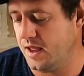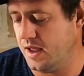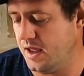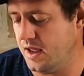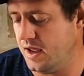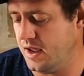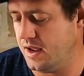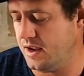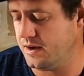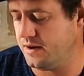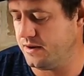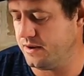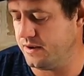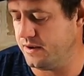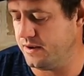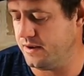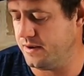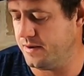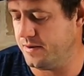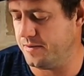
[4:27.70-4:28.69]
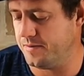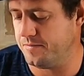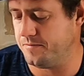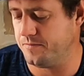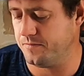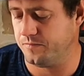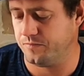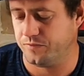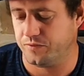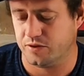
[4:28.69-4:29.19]
and
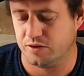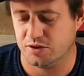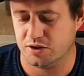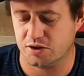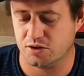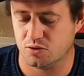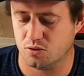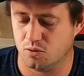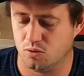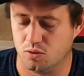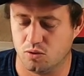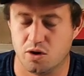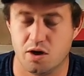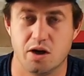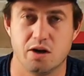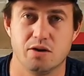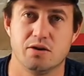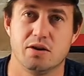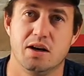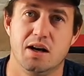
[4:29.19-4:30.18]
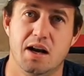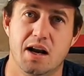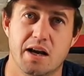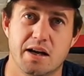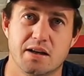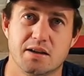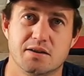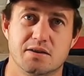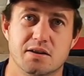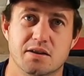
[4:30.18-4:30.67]
um, just all round
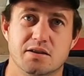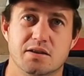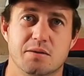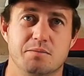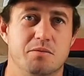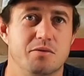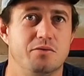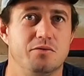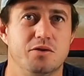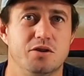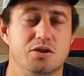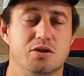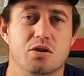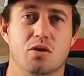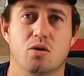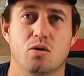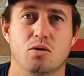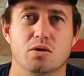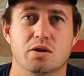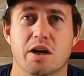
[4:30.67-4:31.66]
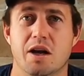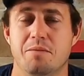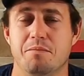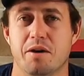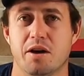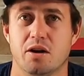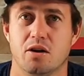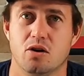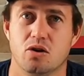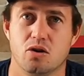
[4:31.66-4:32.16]
lacquer setup to fish the whole day,
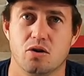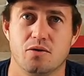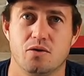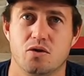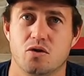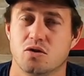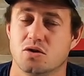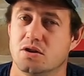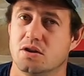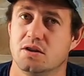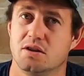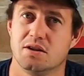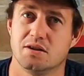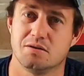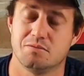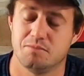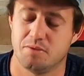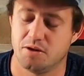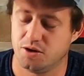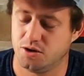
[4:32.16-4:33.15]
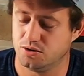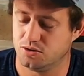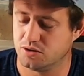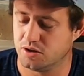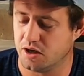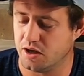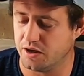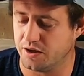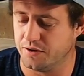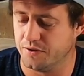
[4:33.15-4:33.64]
make a lot of calls, and doesn't make you
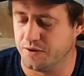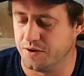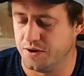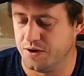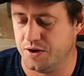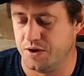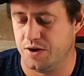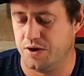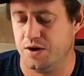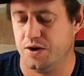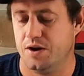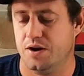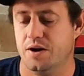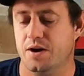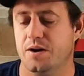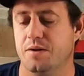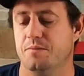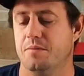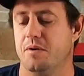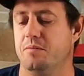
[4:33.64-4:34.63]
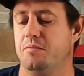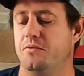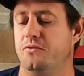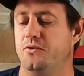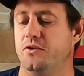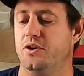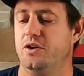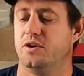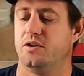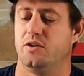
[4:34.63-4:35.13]
tired. My
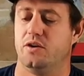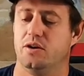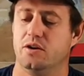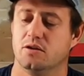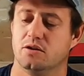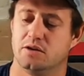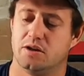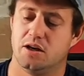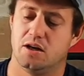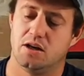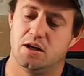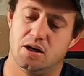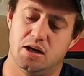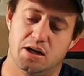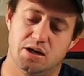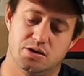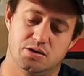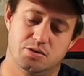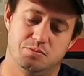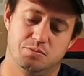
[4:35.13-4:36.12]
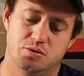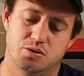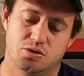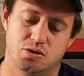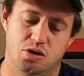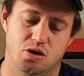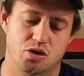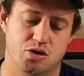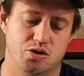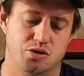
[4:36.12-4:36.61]
preferred reel that I like to put
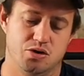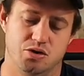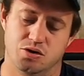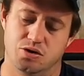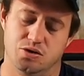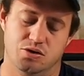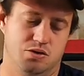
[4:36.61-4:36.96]
on